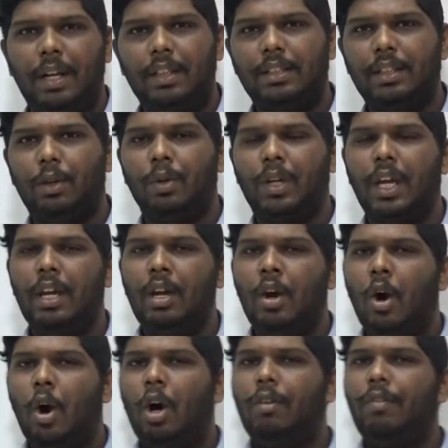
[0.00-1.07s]
answer. Okay,
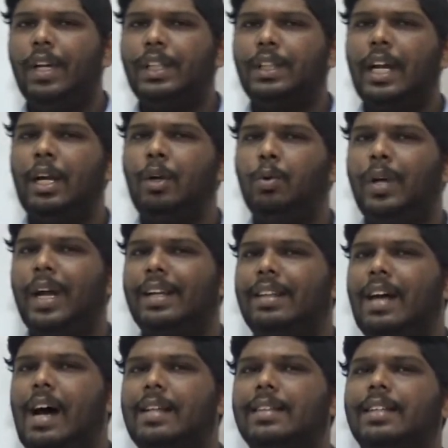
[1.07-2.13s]
always try to get
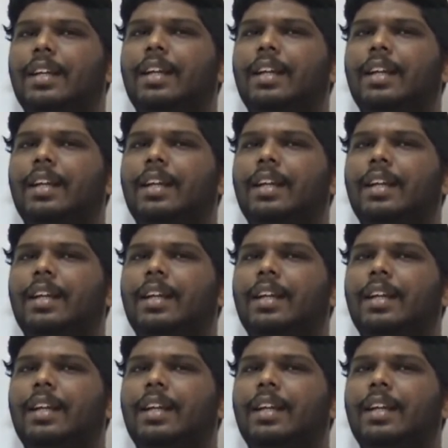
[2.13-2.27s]
the answer